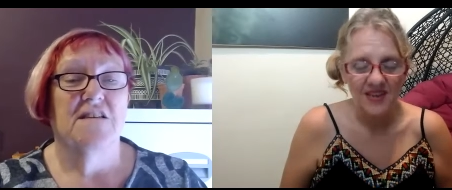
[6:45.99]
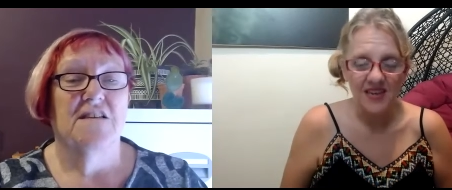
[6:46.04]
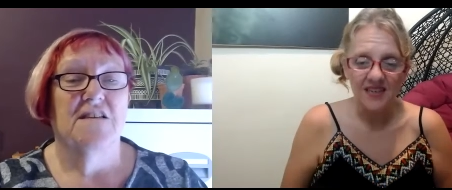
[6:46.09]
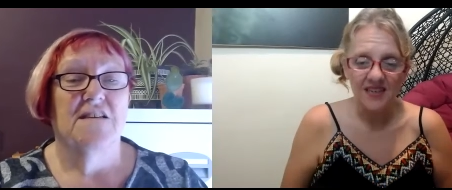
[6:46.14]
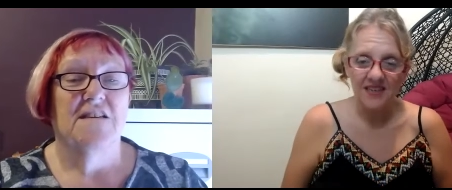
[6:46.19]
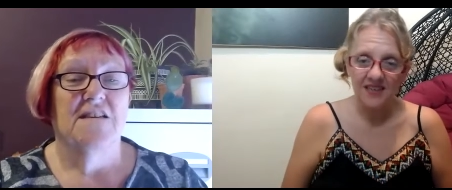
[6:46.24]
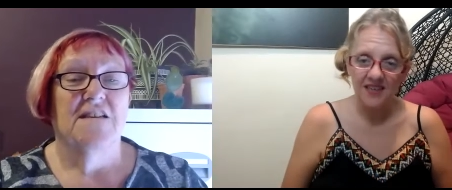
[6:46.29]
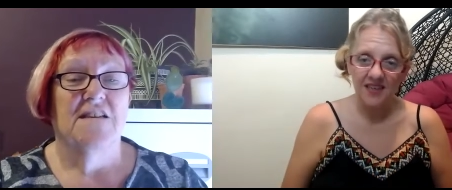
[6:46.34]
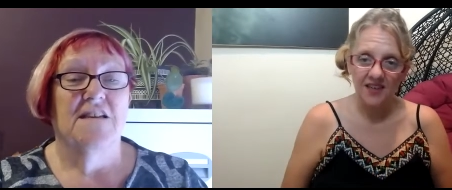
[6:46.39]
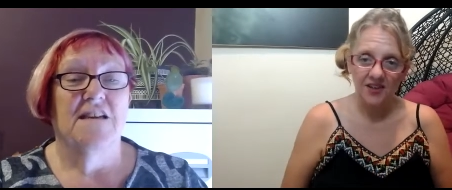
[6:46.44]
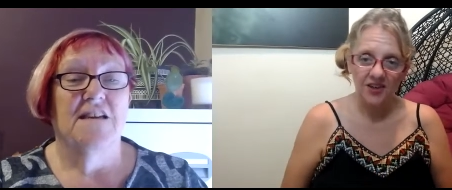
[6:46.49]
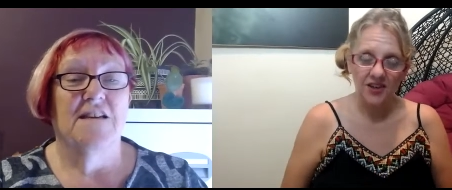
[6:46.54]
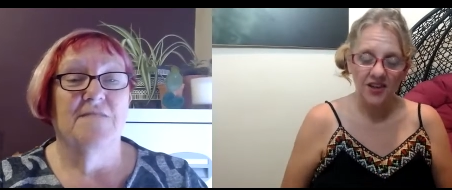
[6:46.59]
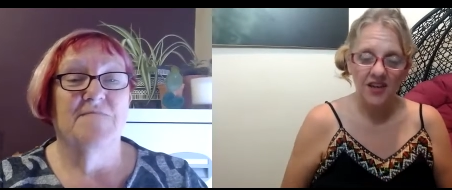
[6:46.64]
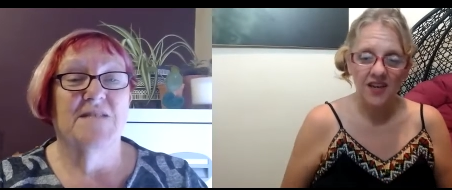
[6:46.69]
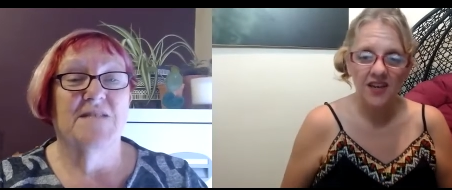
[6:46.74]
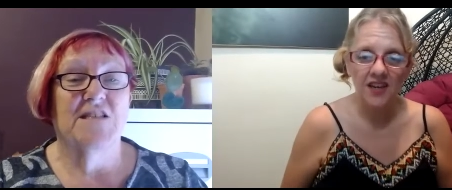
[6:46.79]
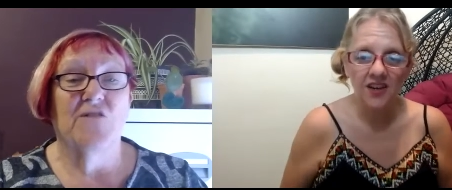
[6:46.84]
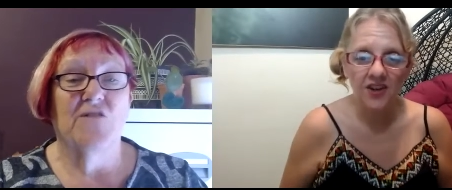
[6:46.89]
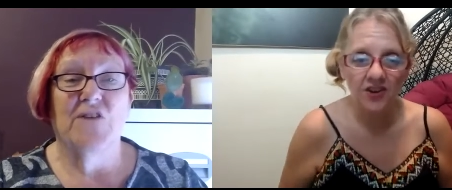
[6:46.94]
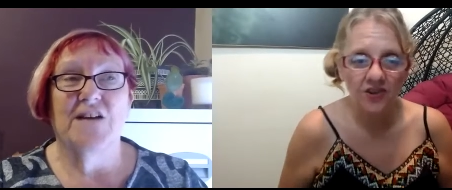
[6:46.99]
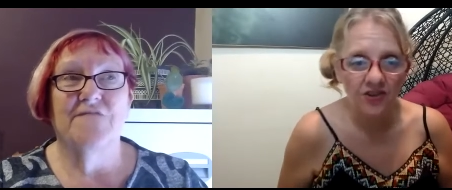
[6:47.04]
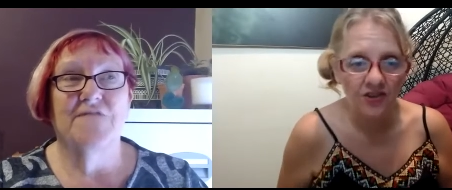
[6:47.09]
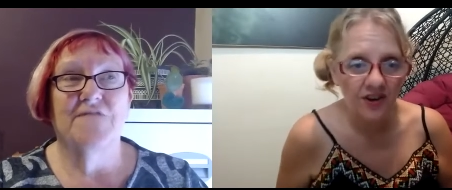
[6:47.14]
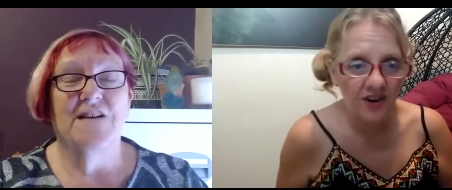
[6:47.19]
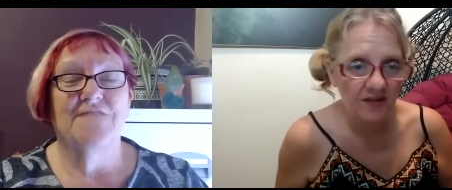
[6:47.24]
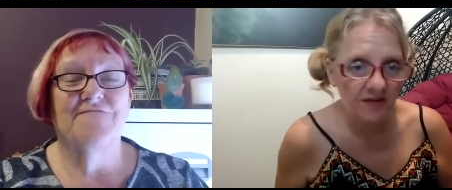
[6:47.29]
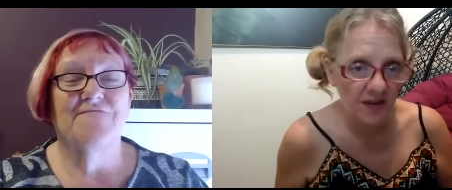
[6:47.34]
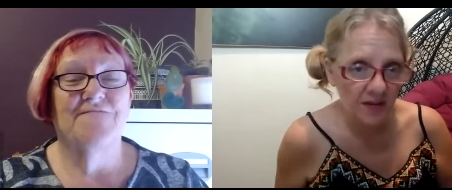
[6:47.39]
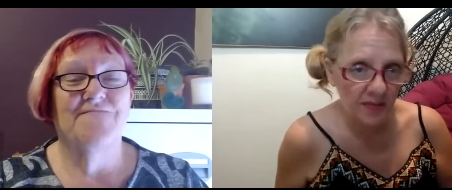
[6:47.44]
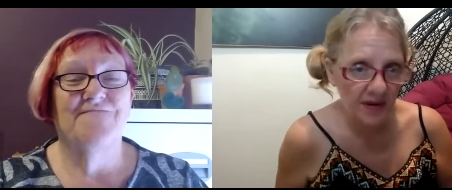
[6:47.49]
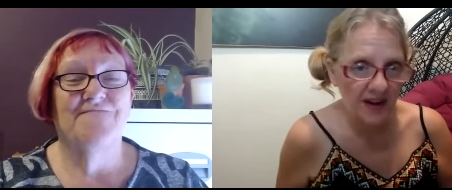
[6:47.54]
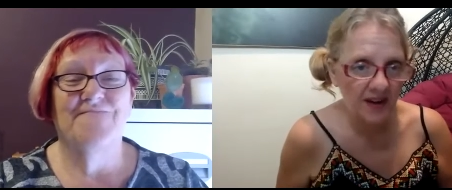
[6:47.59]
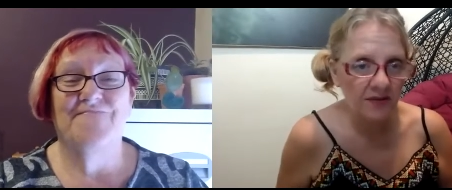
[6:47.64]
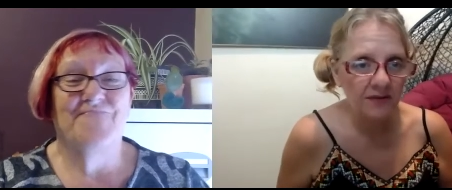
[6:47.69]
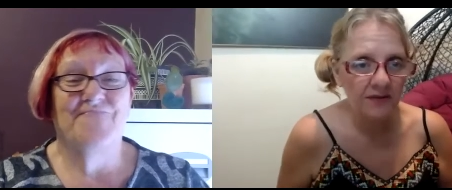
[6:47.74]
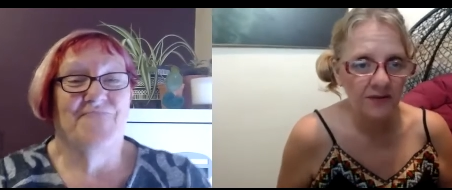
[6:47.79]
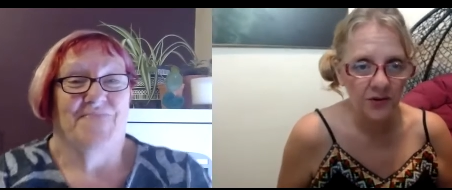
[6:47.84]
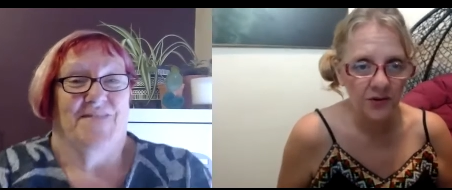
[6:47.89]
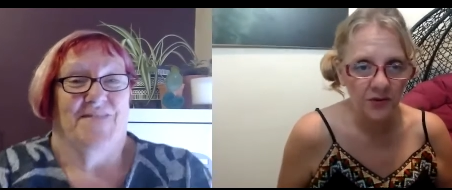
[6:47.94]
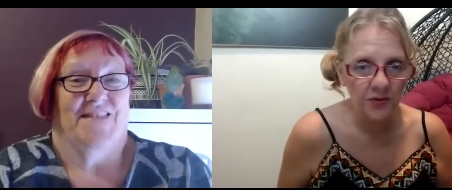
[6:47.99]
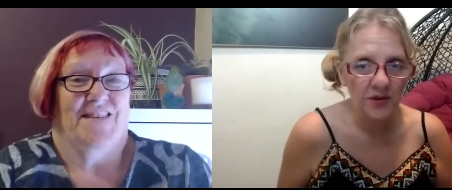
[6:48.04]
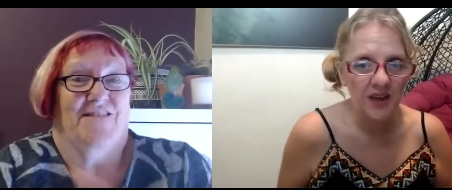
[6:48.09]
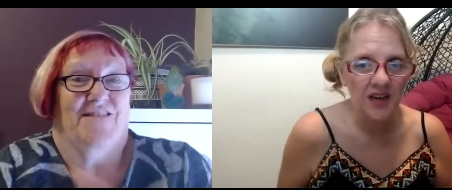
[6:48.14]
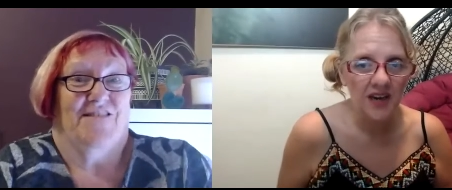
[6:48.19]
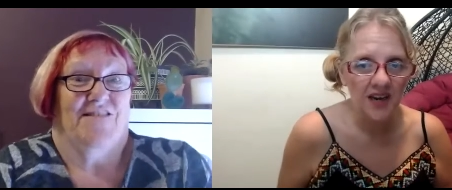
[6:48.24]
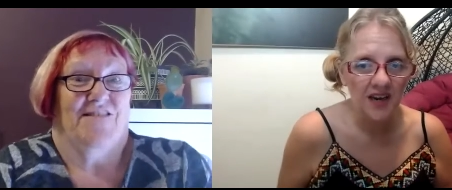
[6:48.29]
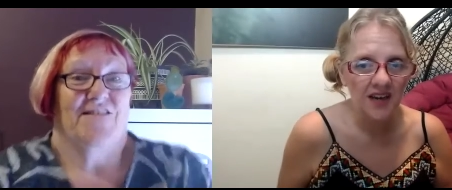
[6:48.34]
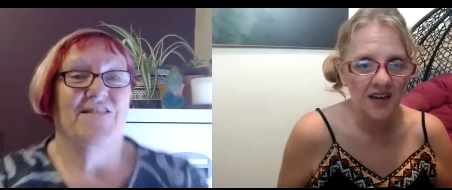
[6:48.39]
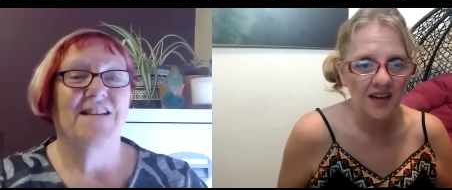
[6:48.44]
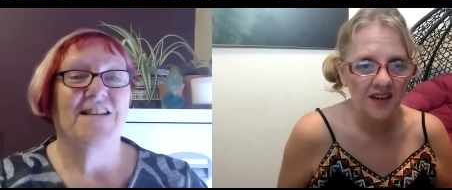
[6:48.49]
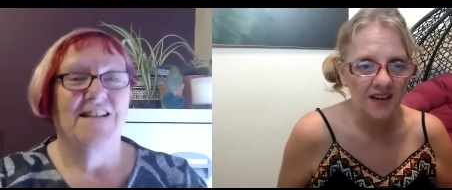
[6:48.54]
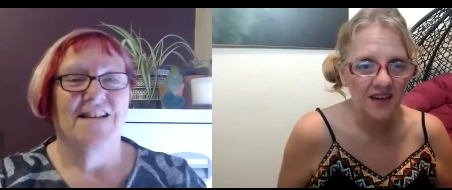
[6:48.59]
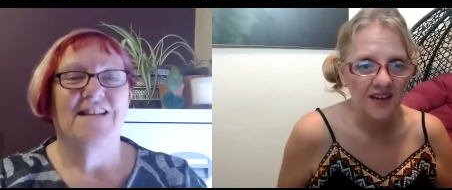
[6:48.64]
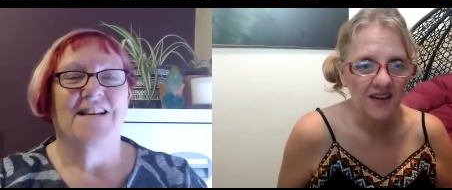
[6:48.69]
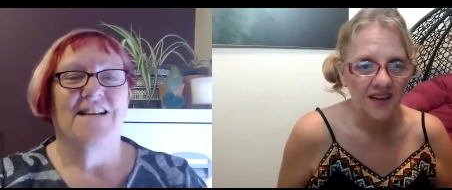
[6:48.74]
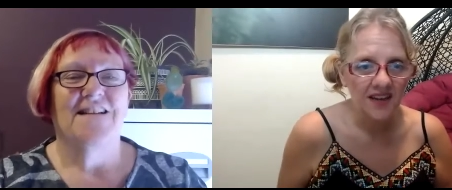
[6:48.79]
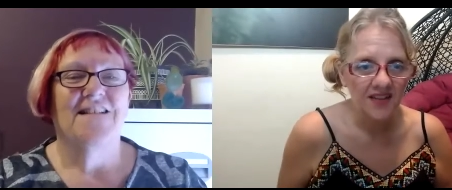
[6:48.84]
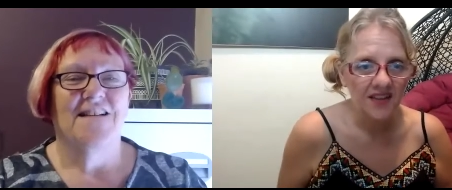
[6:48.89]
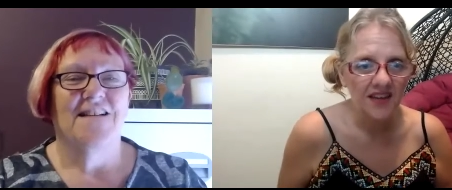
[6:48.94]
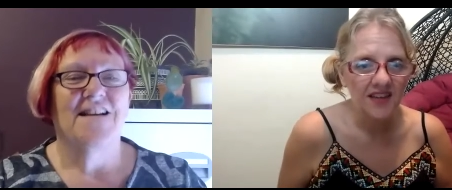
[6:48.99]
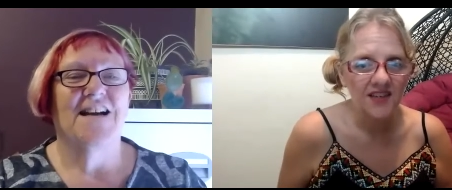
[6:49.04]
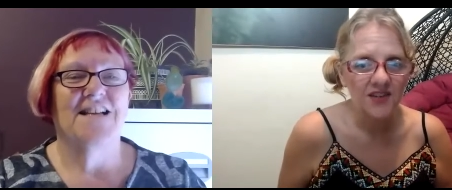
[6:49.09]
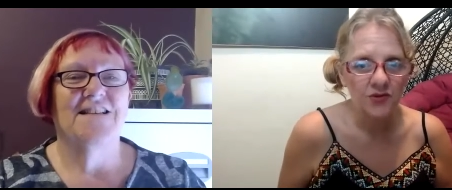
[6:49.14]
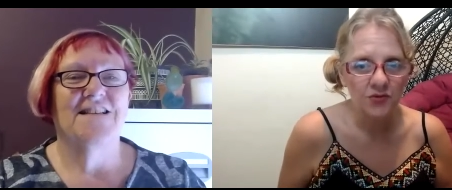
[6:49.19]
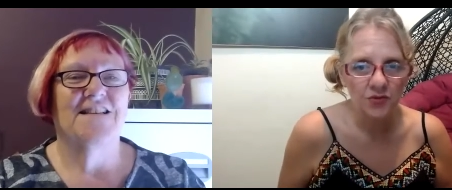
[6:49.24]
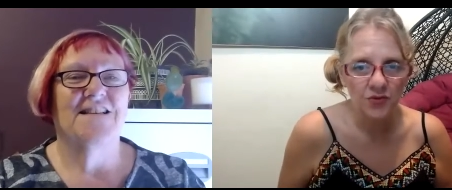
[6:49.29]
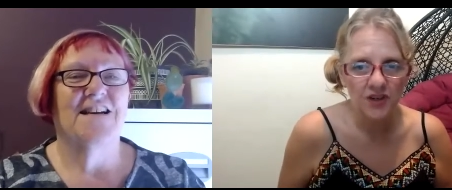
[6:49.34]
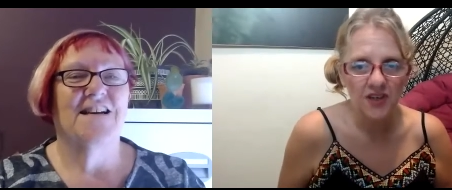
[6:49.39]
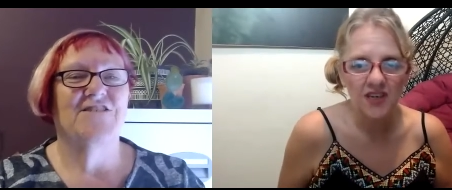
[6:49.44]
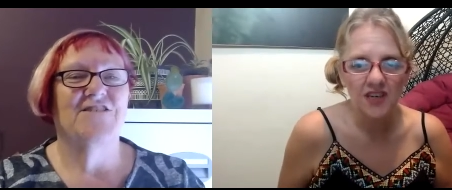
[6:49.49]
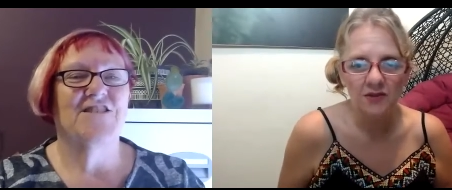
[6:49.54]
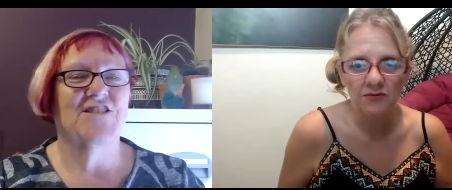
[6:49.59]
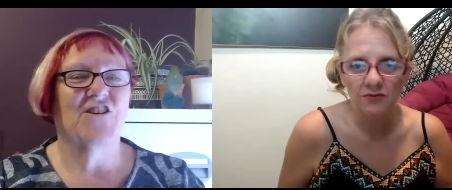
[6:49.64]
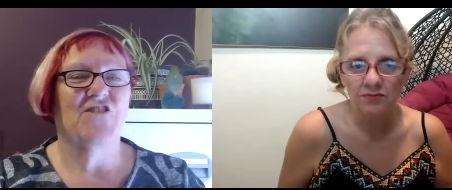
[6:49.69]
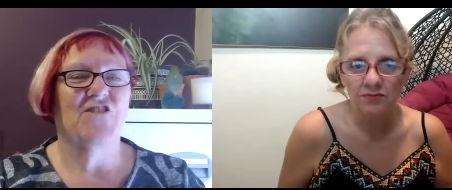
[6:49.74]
Speaker 1: That's um, so I, powerful. You know, yeah, that's I really, just